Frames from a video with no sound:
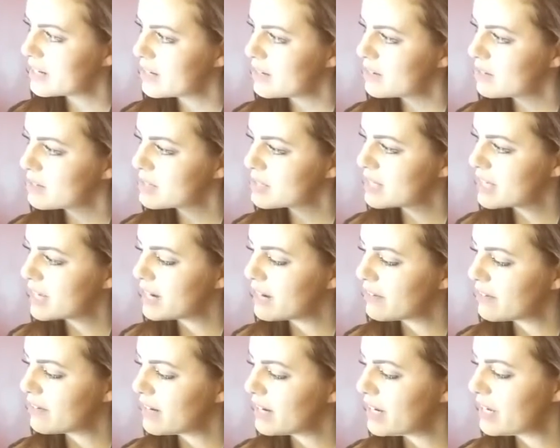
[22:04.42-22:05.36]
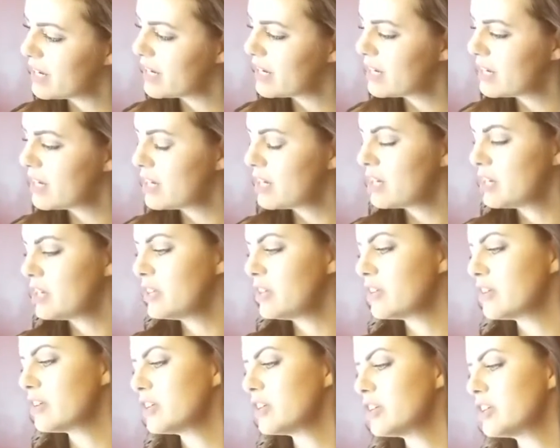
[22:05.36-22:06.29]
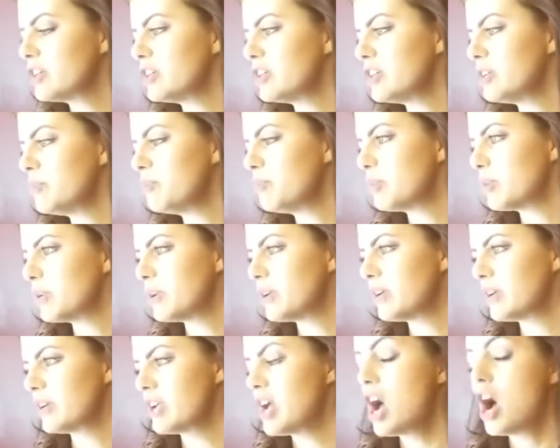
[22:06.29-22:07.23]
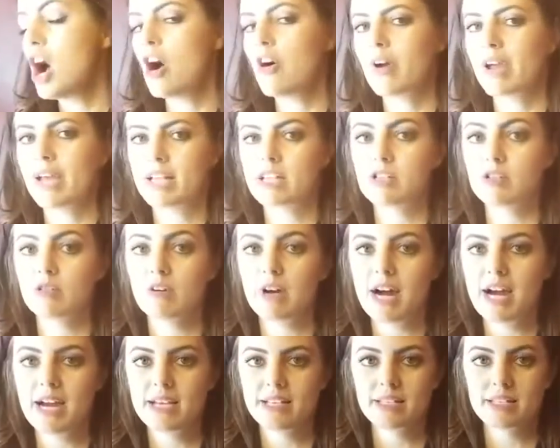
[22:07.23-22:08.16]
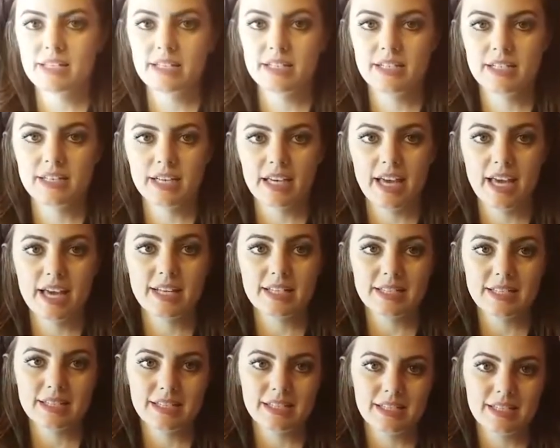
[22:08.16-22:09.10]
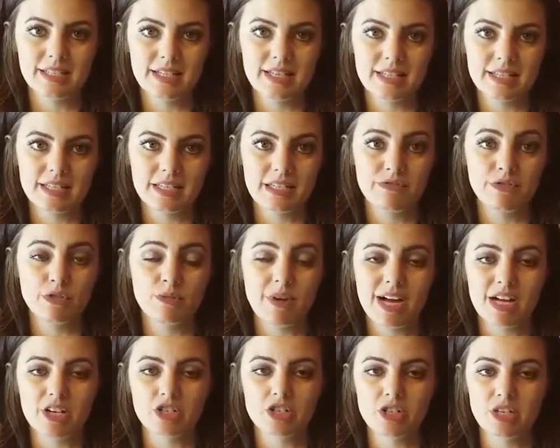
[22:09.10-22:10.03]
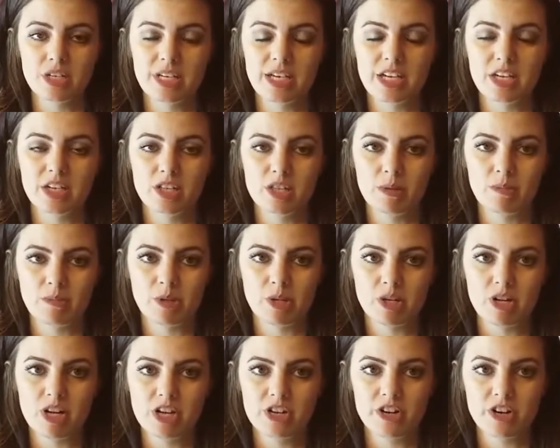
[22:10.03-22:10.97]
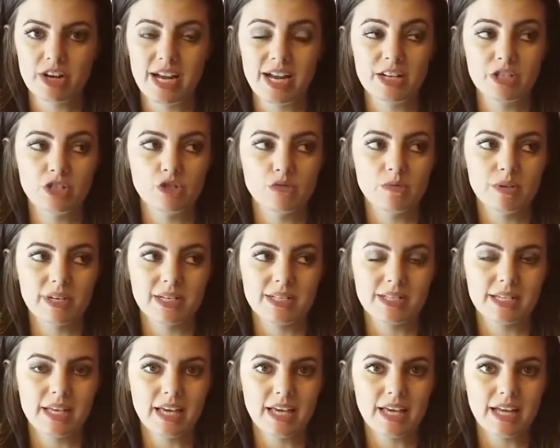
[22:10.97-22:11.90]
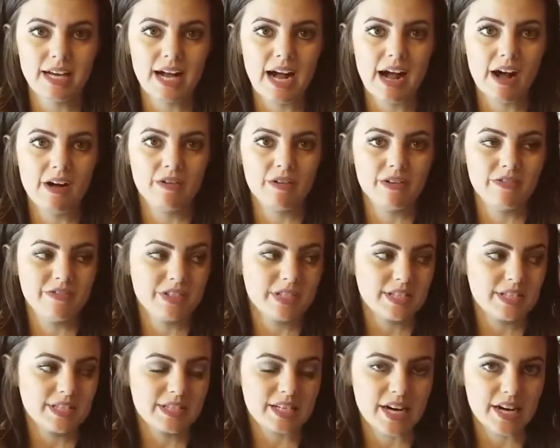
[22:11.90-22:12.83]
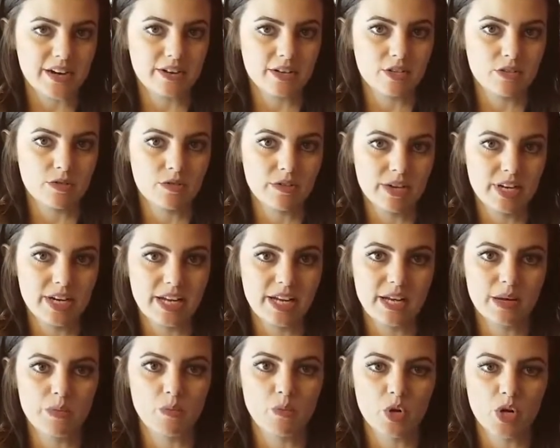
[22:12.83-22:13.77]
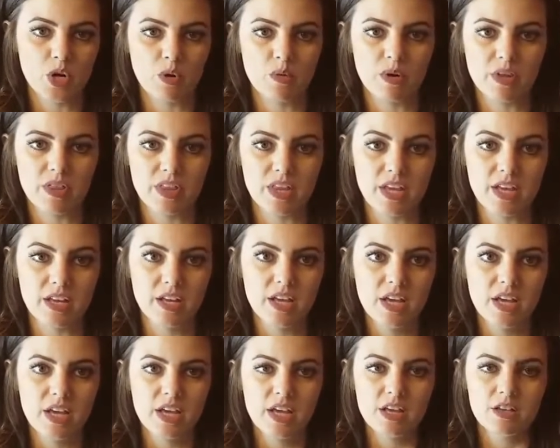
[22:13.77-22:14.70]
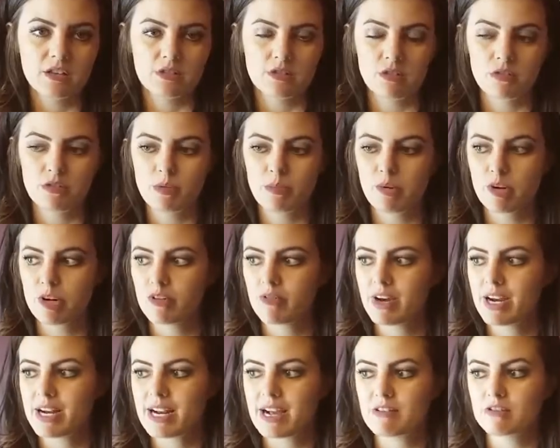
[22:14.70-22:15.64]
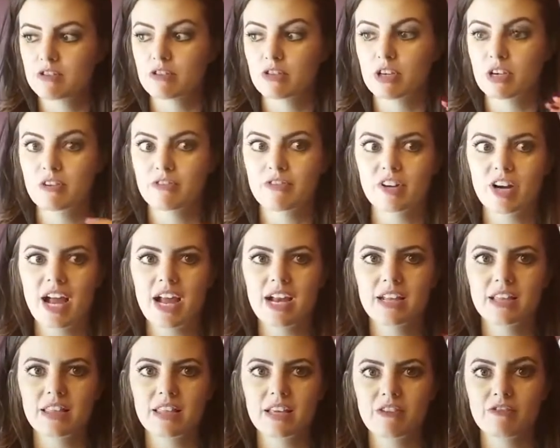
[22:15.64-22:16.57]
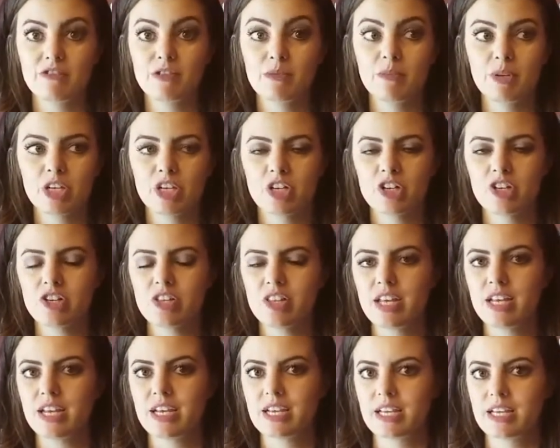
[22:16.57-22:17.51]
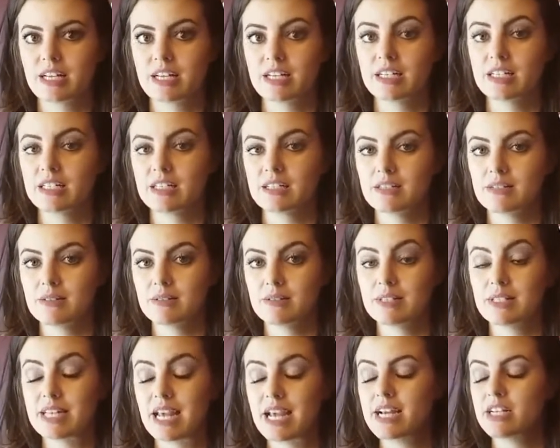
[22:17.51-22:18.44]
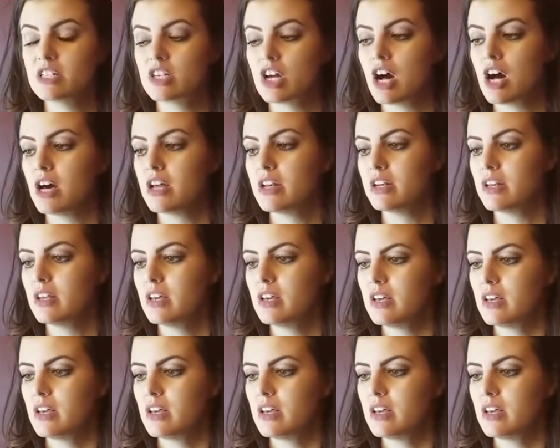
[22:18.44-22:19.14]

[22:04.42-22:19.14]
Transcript: No scary. You're a good bird. Okay, so guys, in a case like this, if you actually get the bird on your hand, you want to take it out of its territory and work with it. So the bird right now is looking for anything familiar that it can stand on,